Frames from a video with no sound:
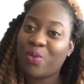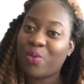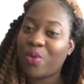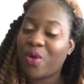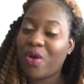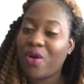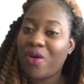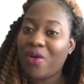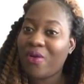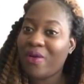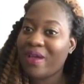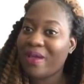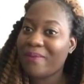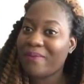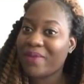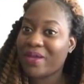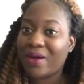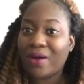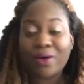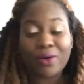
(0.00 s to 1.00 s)
whoa
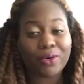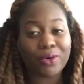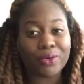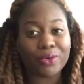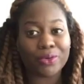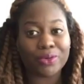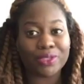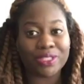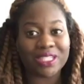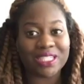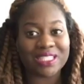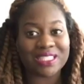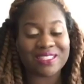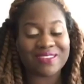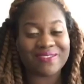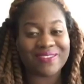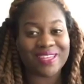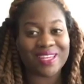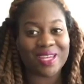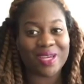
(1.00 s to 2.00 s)
and behold, it's
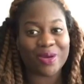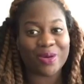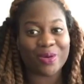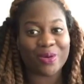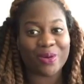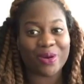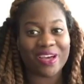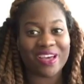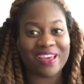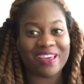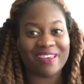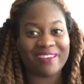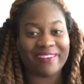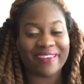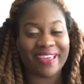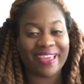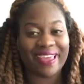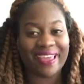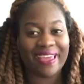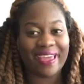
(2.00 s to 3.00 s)
a video of
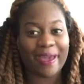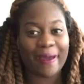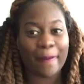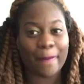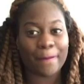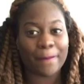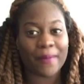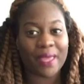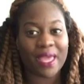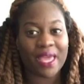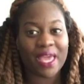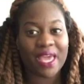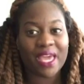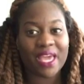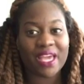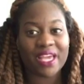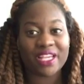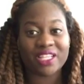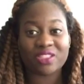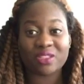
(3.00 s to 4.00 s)
him
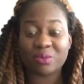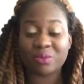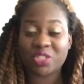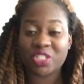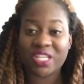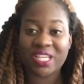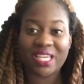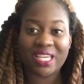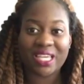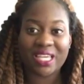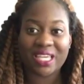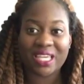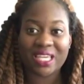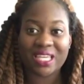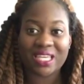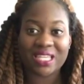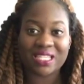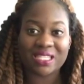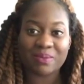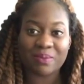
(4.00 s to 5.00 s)
and some chick
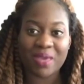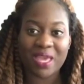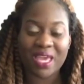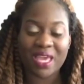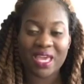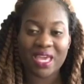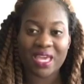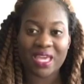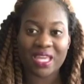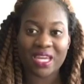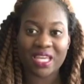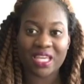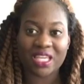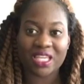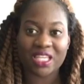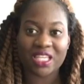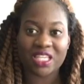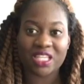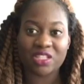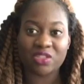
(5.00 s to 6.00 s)
in his bed
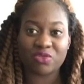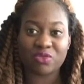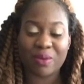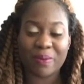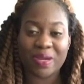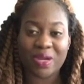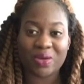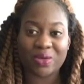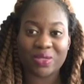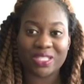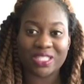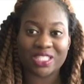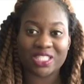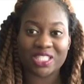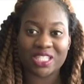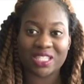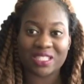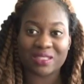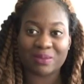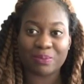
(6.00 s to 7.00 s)
and he's rubbing on this
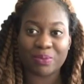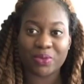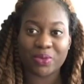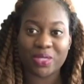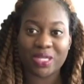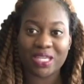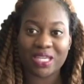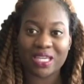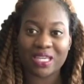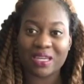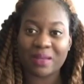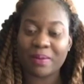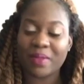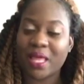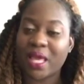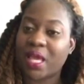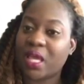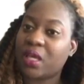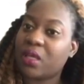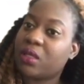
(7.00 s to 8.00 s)
chick's booty. And I'm
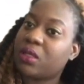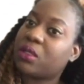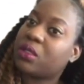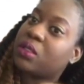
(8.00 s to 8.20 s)
like,